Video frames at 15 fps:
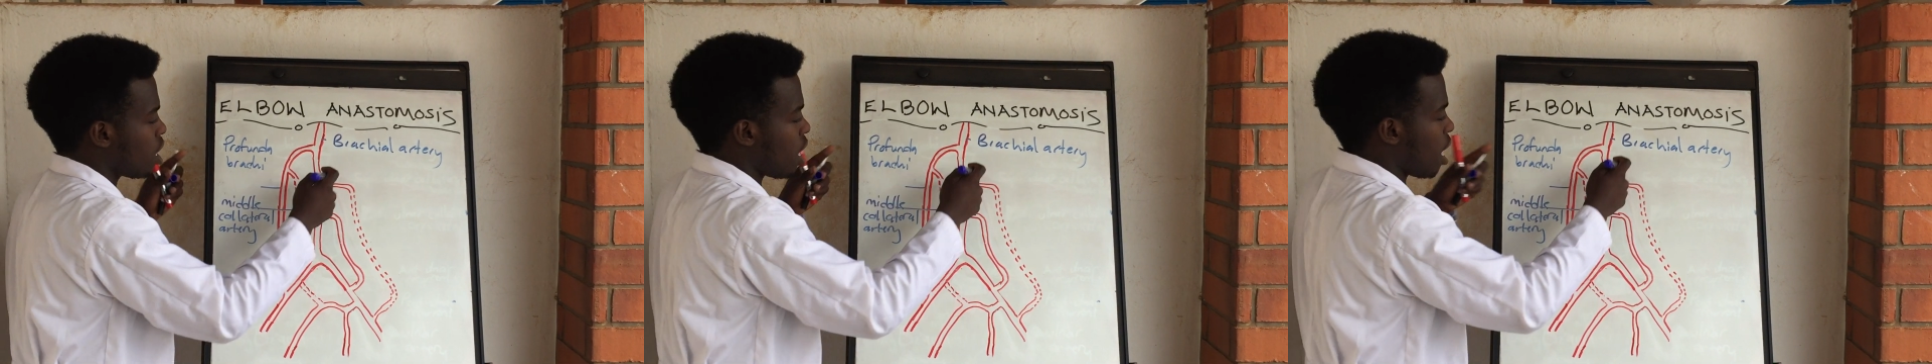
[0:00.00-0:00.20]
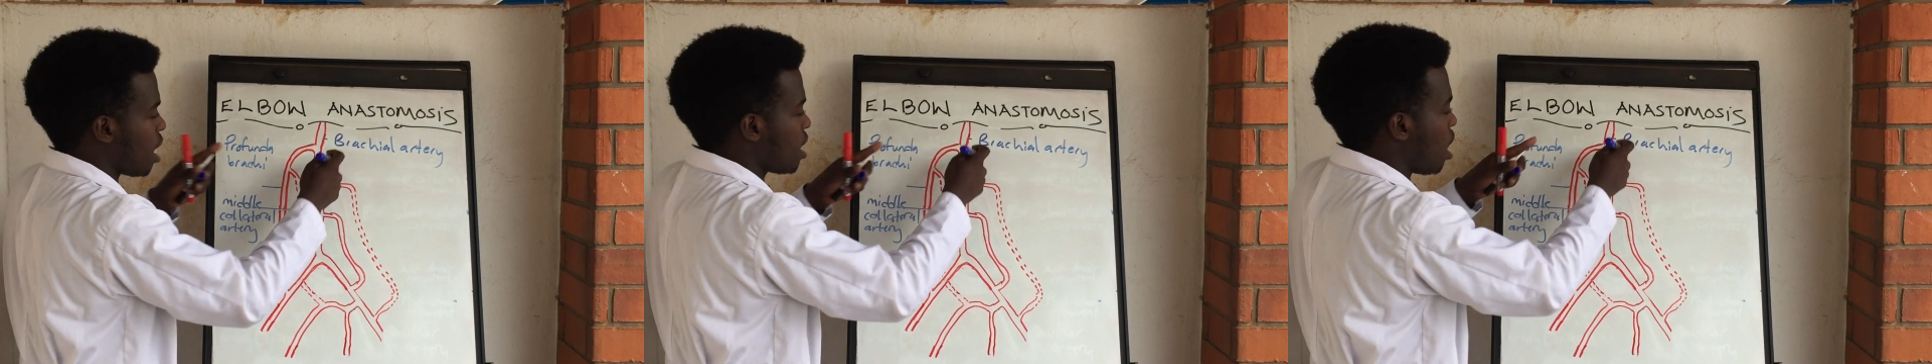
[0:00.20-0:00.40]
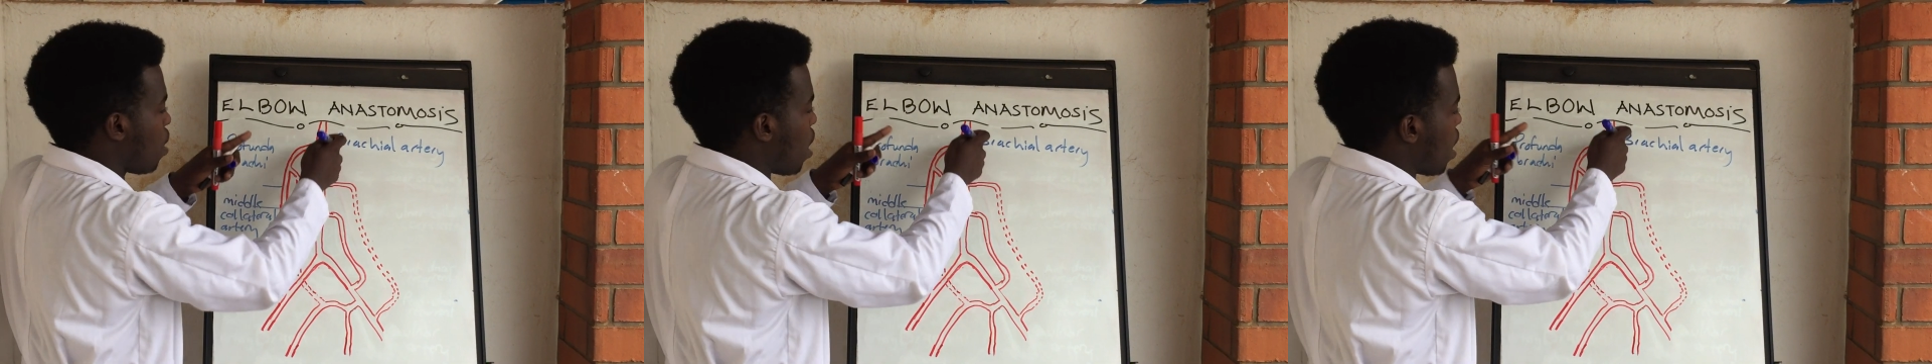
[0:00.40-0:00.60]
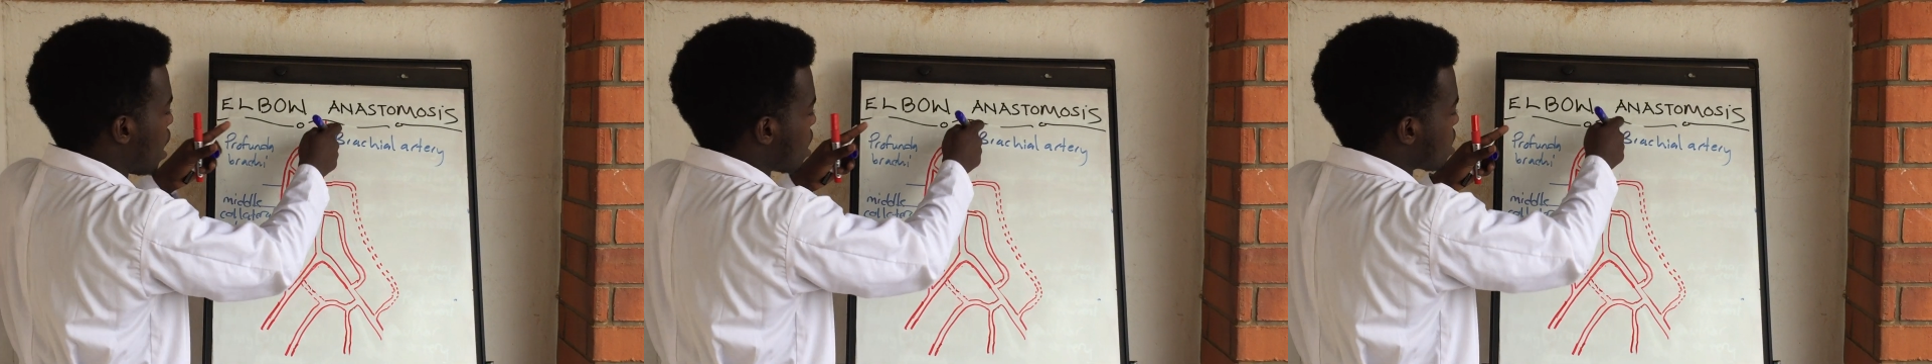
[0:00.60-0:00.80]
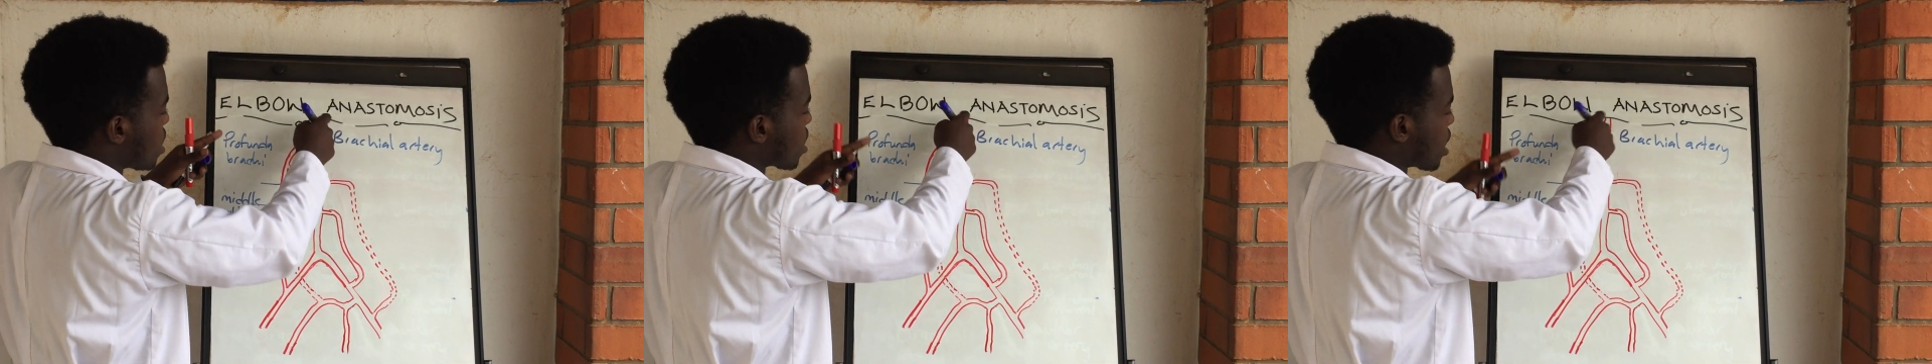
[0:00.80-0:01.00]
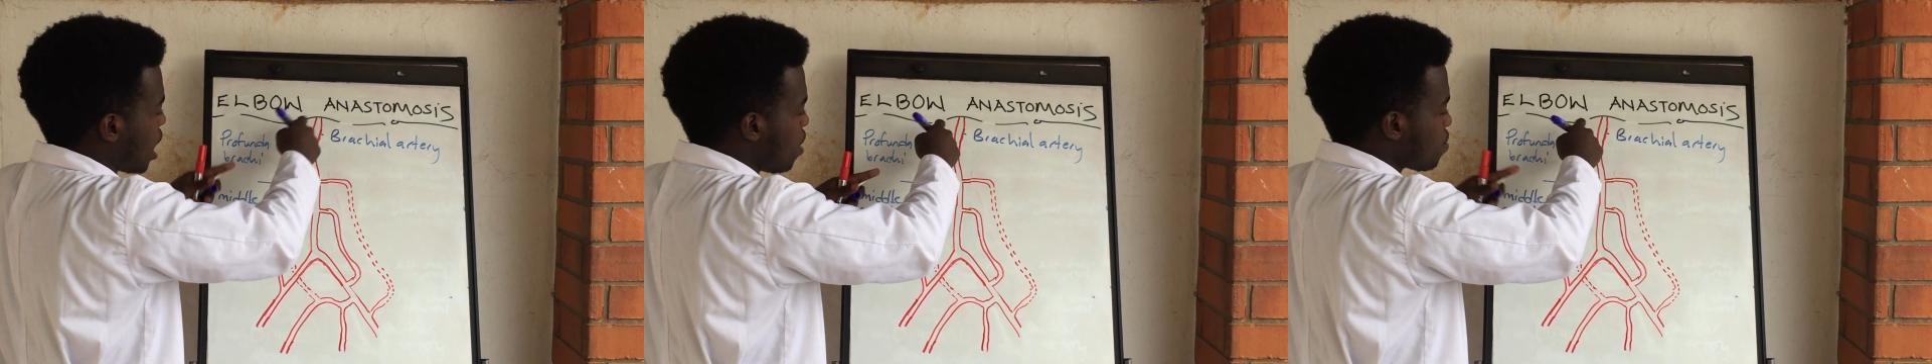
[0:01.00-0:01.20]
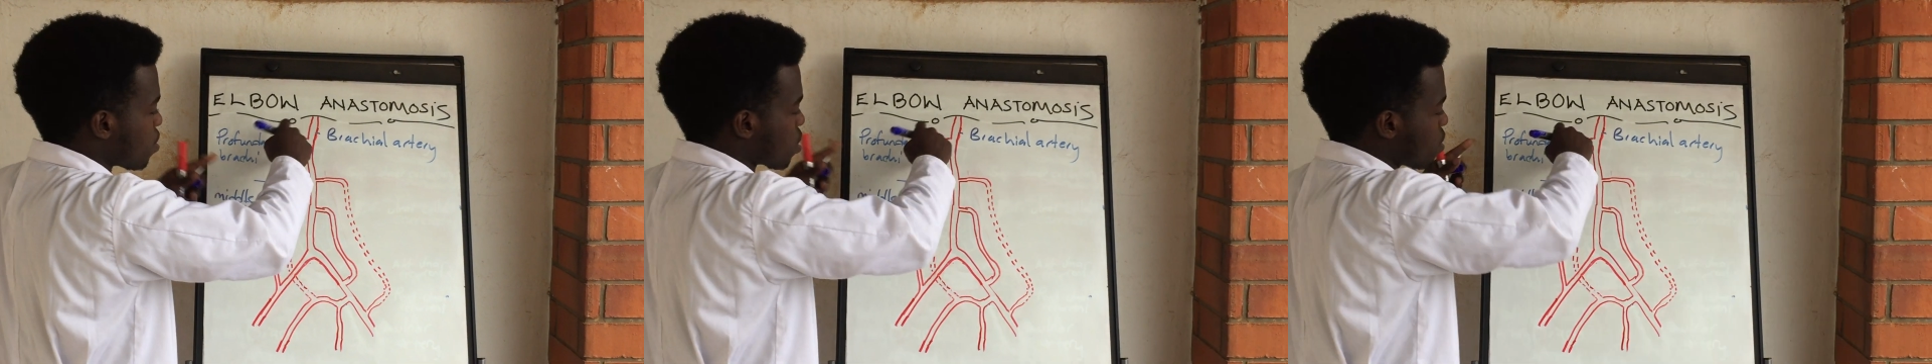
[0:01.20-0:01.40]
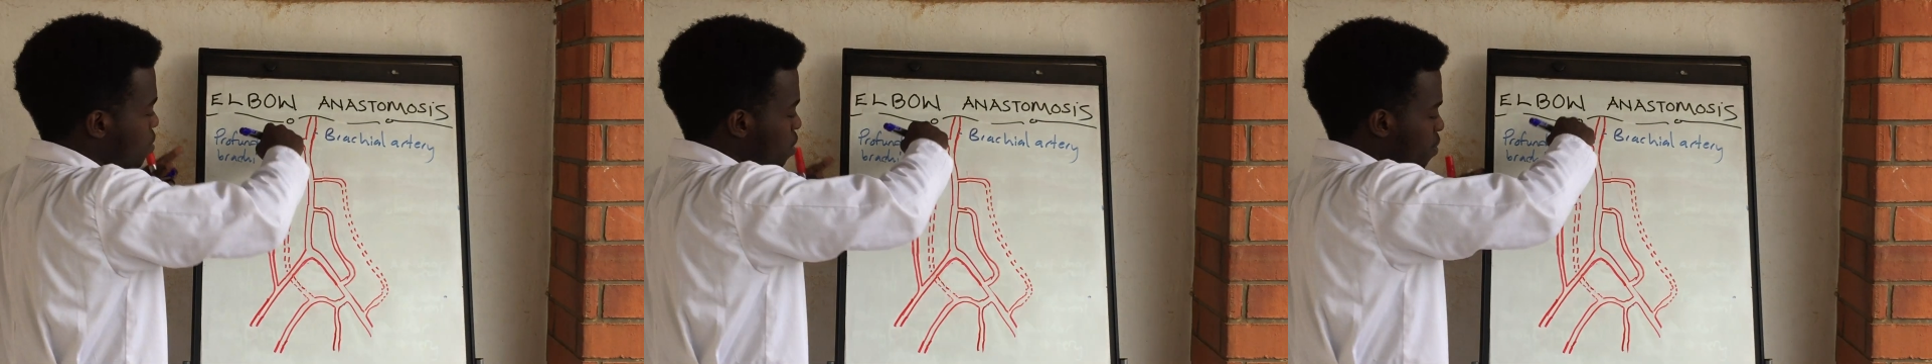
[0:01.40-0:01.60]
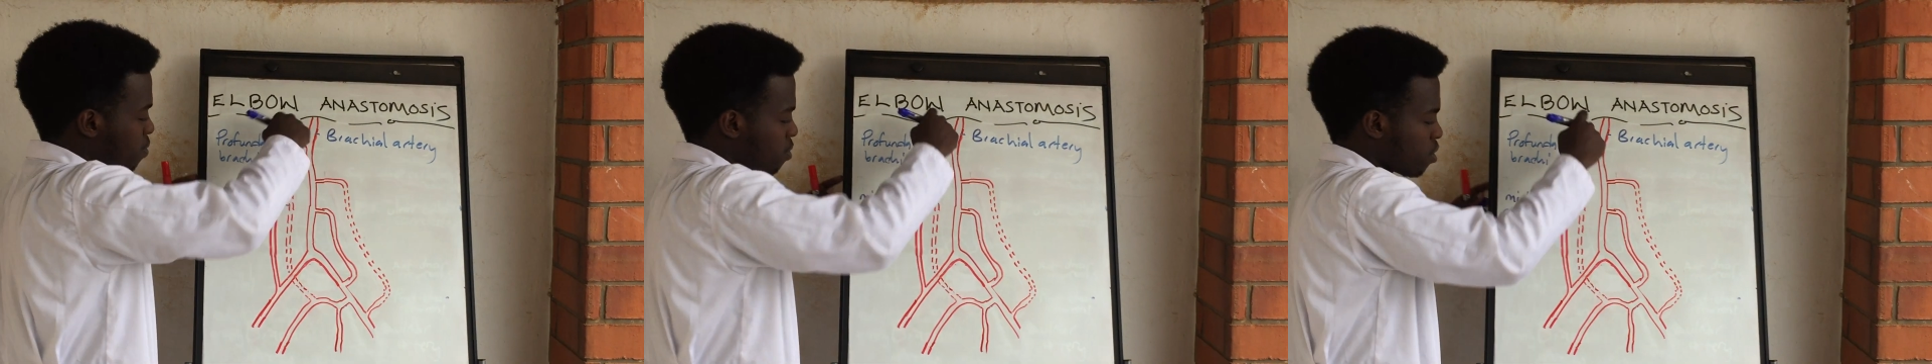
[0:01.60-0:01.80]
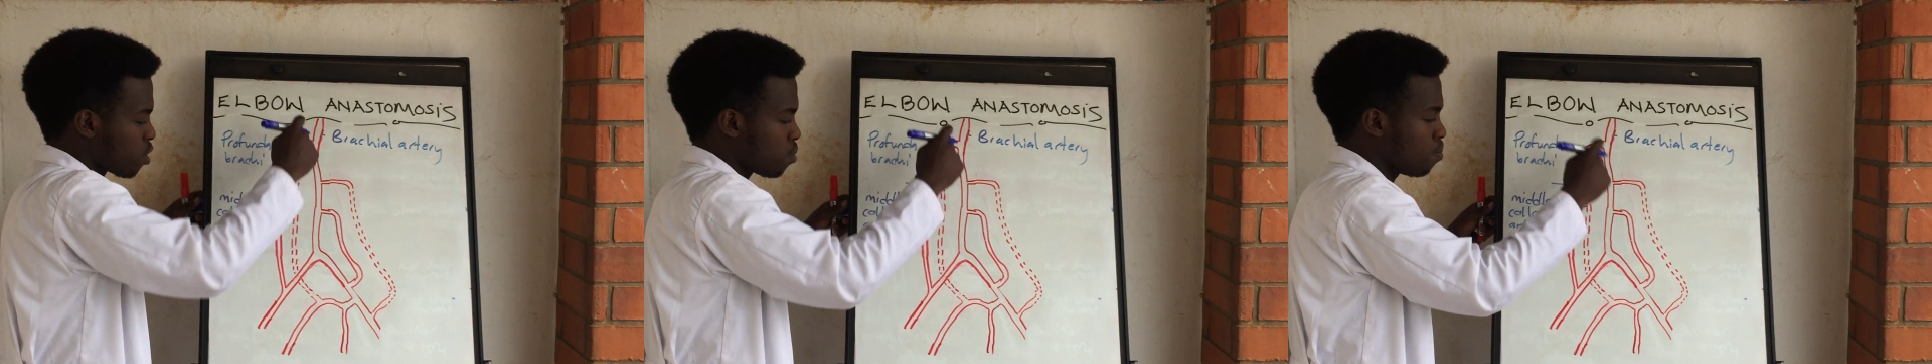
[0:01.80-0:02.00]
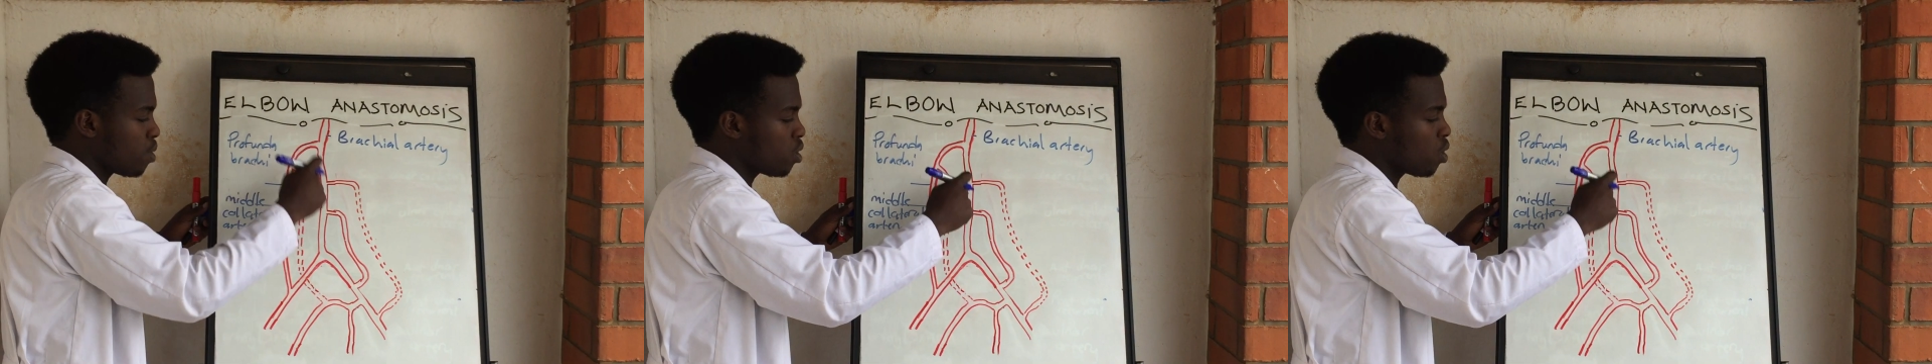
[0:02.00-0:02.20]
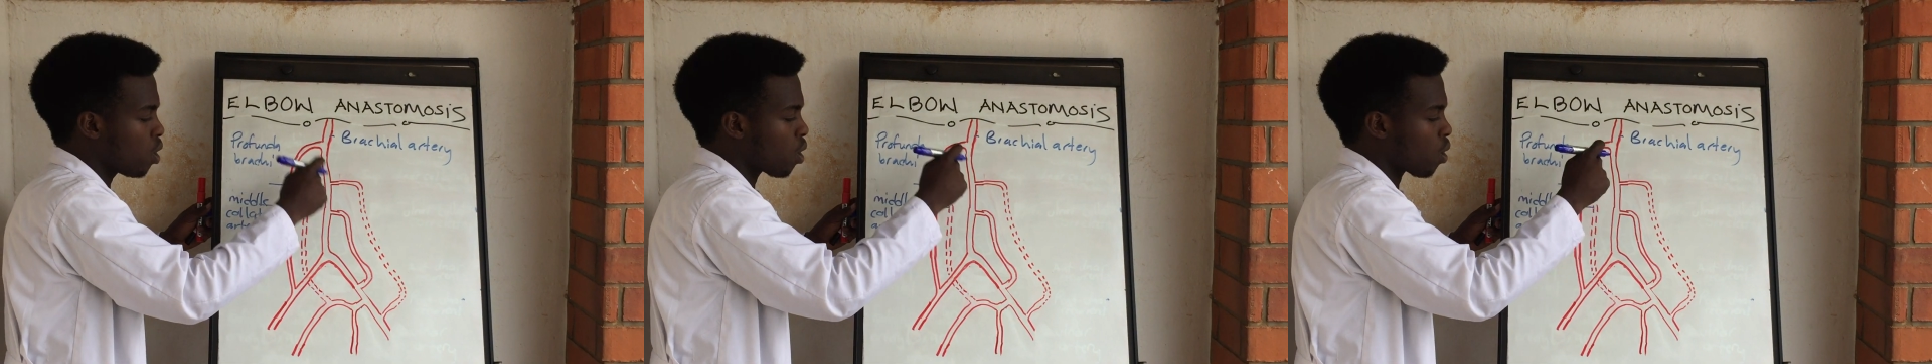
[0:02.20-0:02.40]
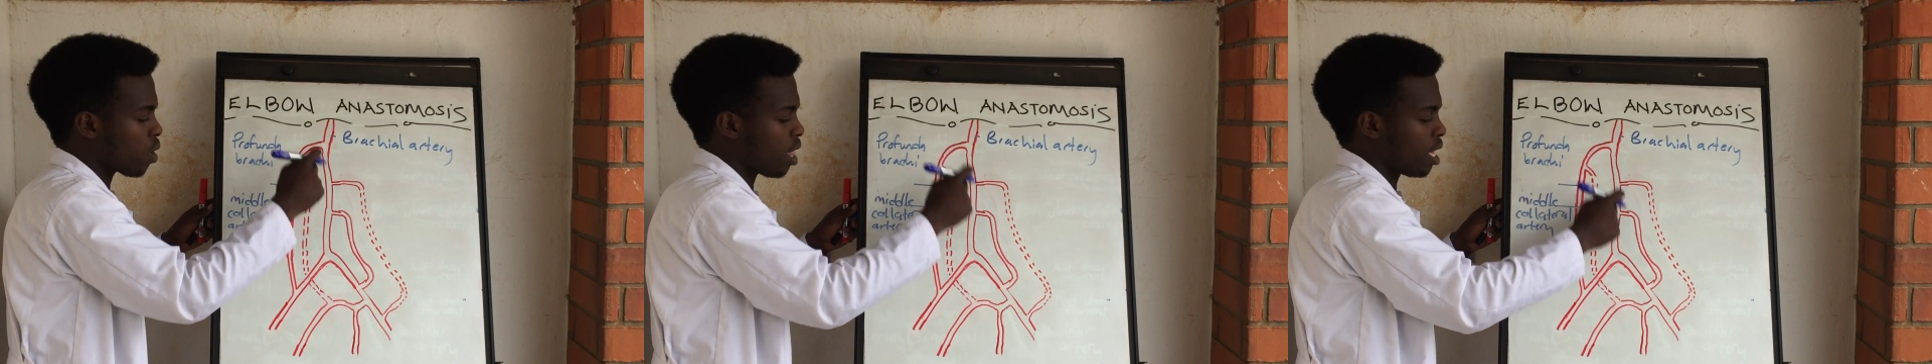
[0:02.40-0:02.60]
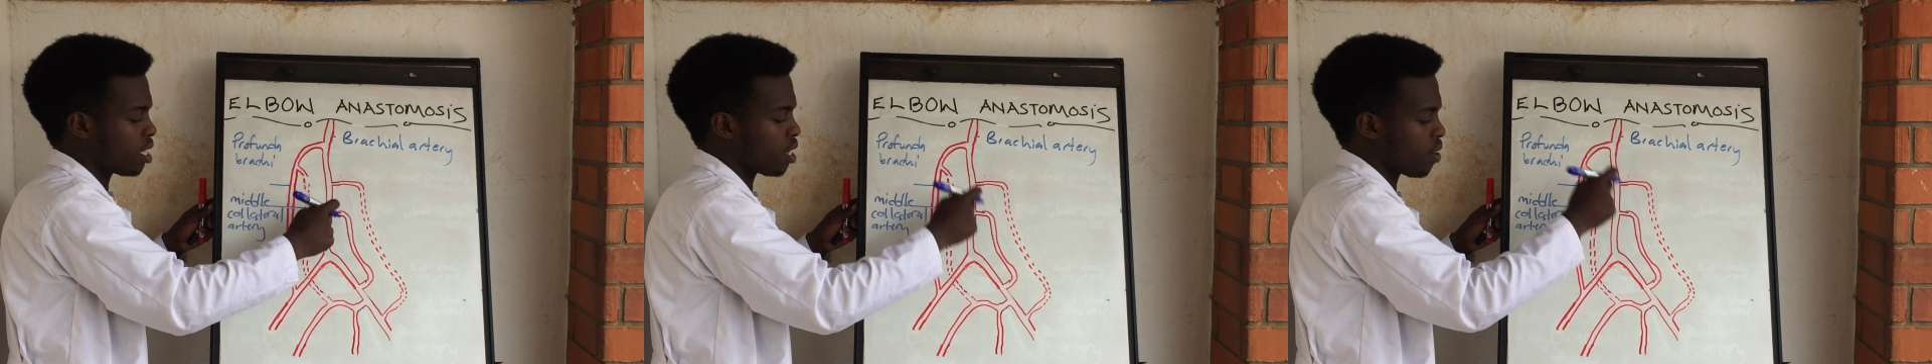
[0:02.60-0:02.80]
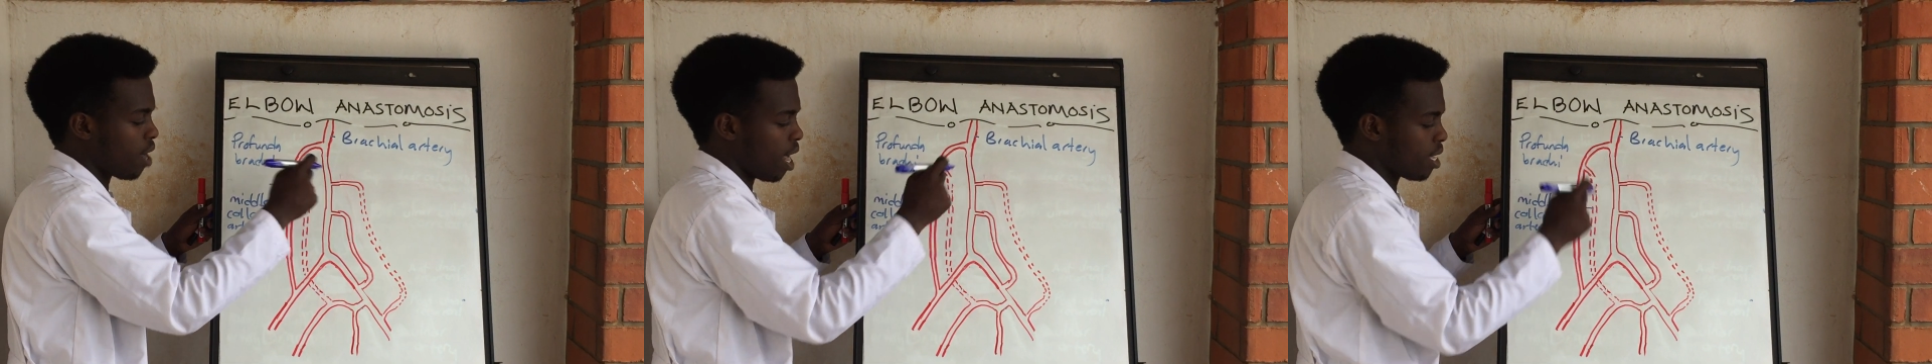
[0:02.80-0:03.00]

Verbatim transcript: uh, now as it comes gives us this middle collateral